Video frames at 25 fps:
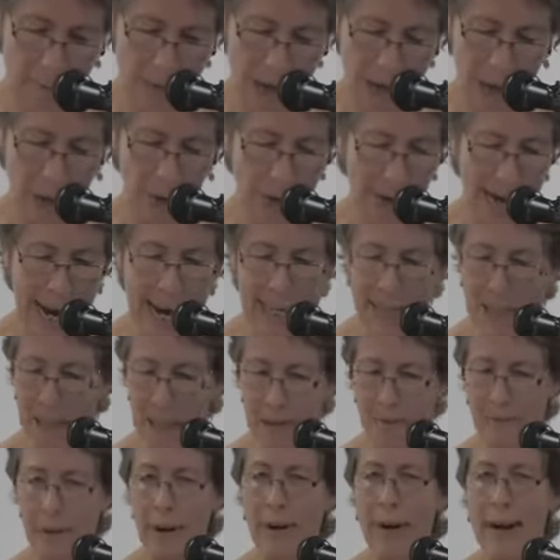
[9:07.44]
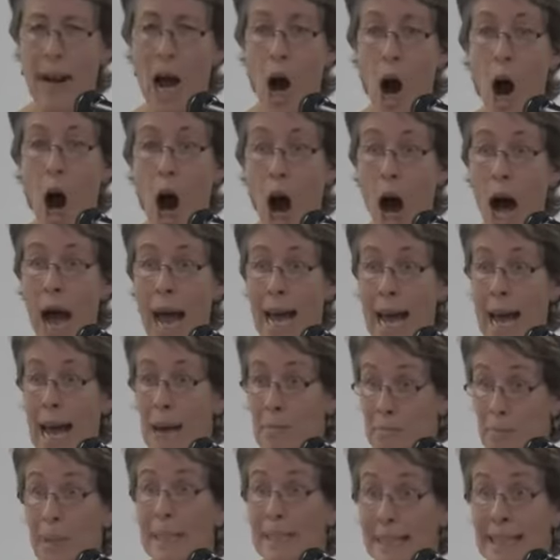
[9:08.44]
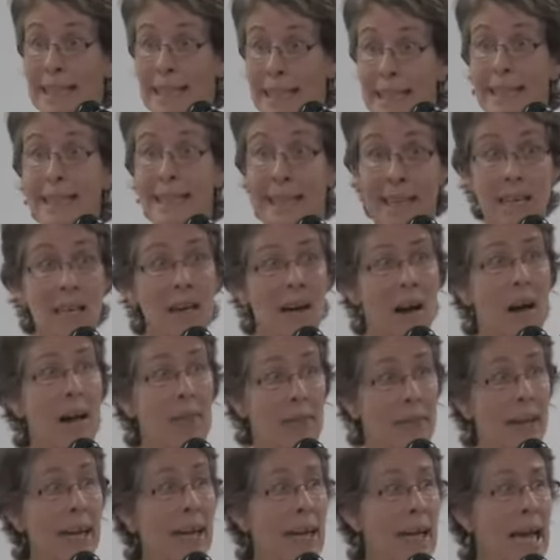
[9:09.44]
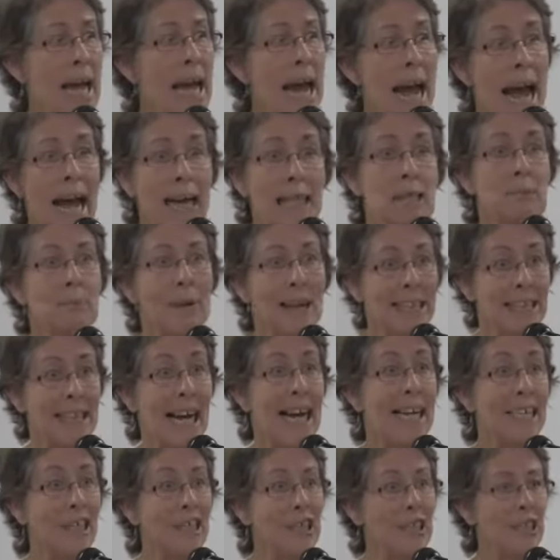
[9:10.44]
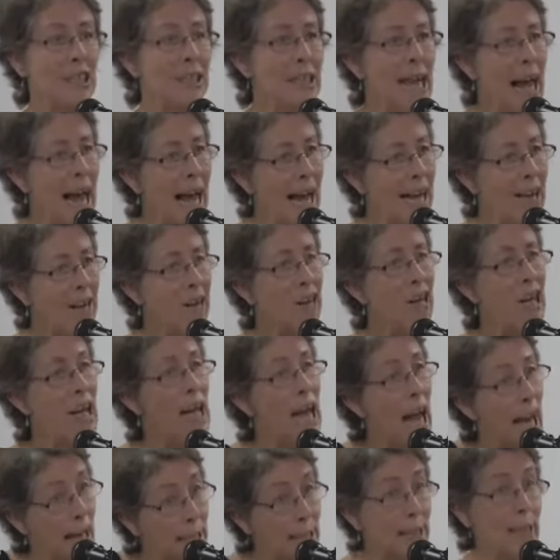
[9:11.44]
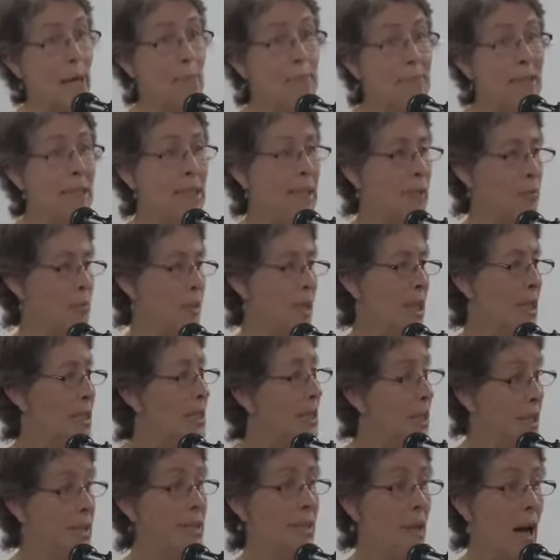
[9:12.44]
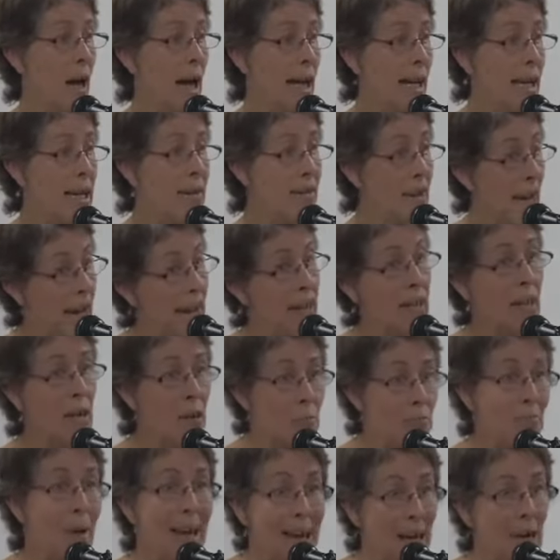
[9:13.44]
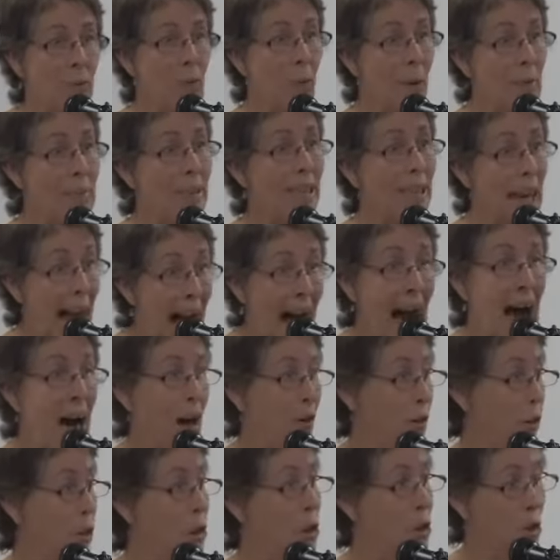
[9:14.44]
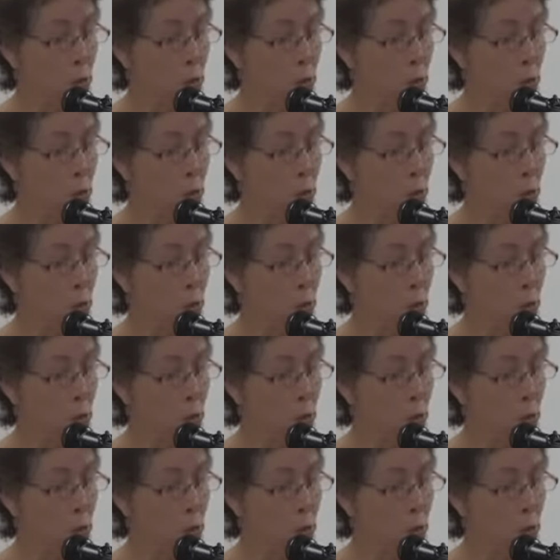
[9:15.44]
they created a very high and persisting, I think, expectation and acceptance within society that men and women are or